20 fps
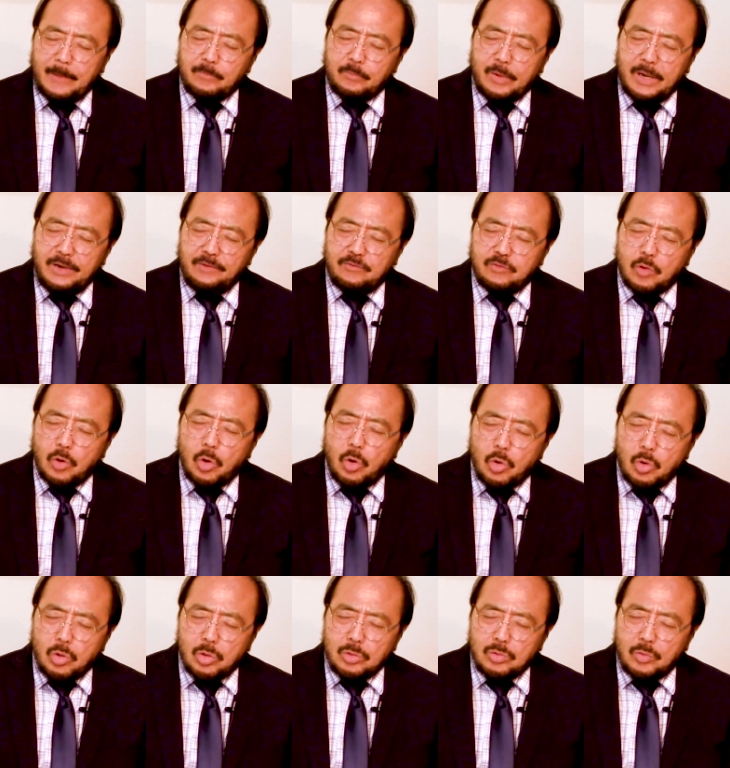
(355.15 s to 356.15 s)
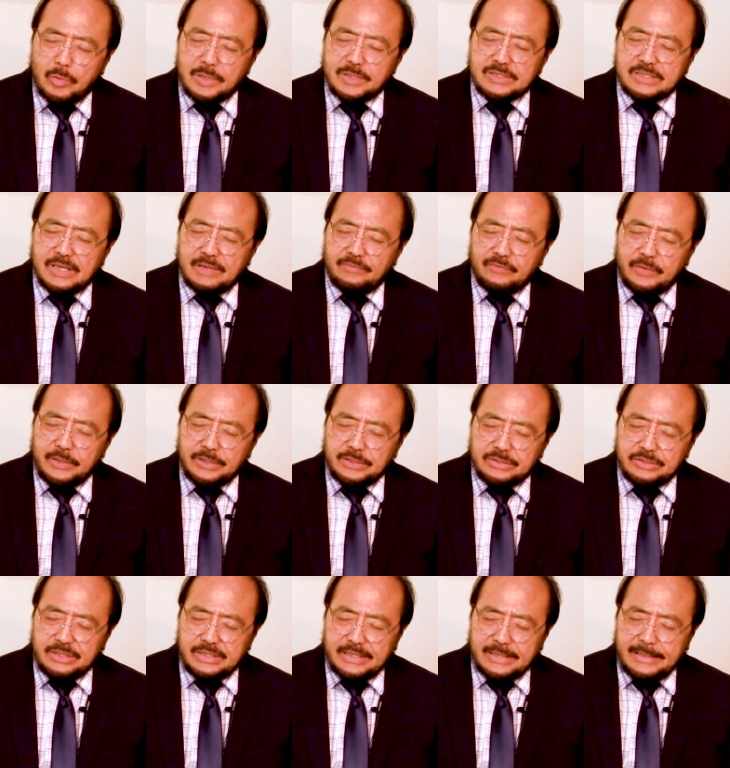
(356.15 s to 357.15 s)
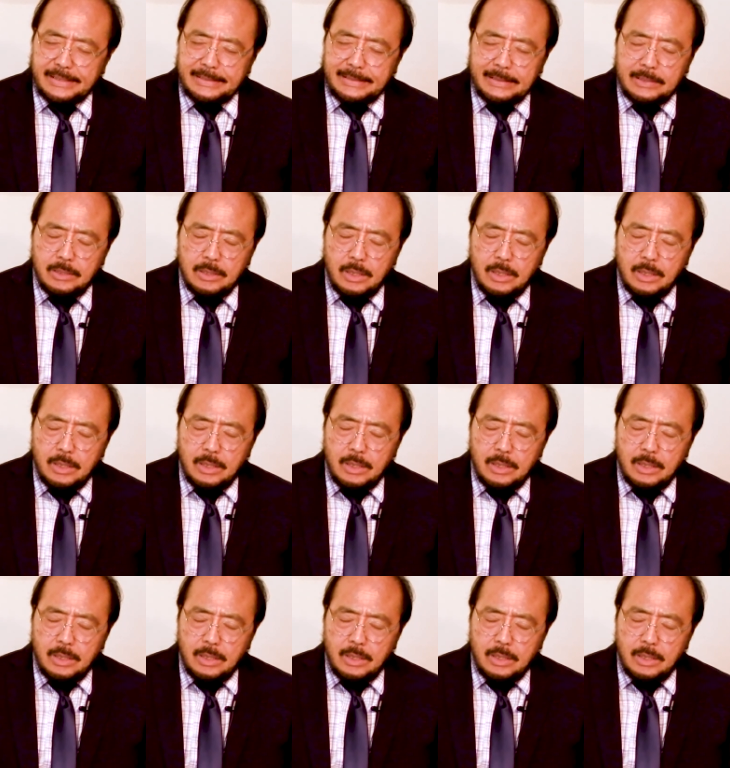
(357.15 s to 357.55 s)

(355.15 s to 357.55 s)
Pray for all who are suffering today.